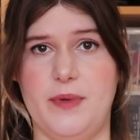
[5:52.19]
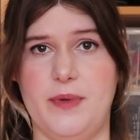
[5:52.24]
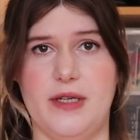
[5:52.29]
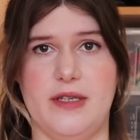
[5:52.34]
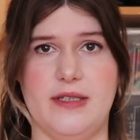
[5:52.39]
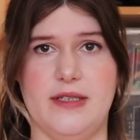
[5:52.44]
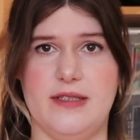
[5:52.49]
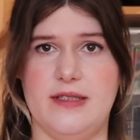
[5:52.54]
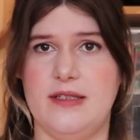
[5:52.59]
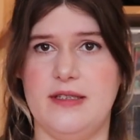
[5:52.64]

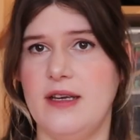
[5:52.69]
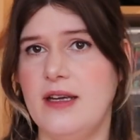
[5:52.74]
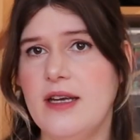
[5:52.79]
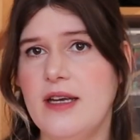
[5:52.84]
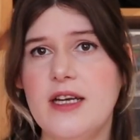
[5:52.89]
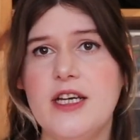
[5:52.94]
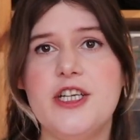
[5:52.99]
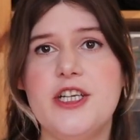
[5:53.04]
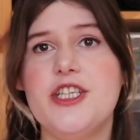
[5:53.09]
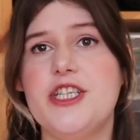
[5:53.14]
because
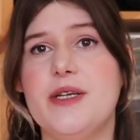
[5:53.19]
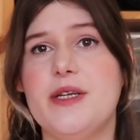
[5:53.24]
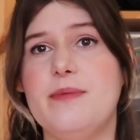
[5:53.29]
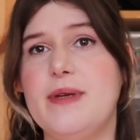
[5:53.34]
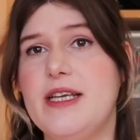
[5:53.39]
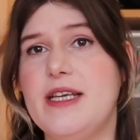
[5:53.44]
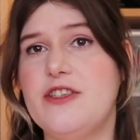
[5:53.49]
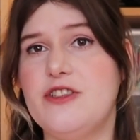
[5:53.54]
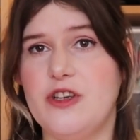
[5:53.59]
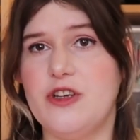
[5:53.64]
she
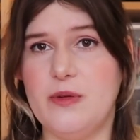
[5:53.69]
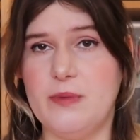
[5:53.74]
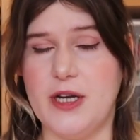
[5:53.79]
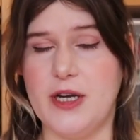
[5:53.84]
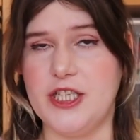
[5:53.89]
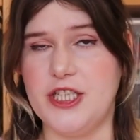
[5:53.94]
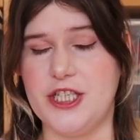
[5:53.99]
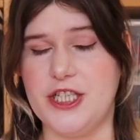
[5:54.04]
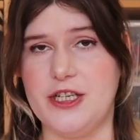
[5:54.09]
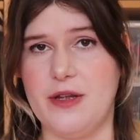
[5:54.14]
means so
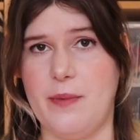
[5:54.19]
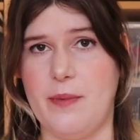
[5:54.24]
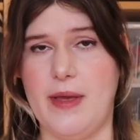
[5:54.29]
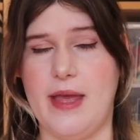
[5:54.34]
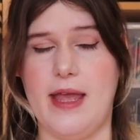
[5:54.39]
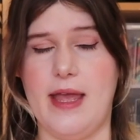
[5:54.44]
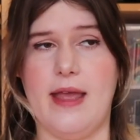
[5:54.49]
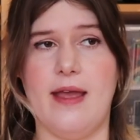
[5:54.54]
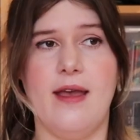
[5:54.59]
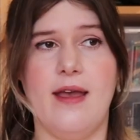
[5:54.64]
much to
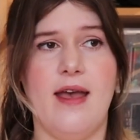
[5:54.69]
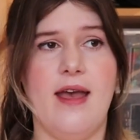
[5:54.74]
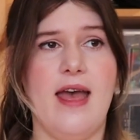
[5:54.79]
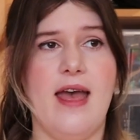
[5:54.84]
me.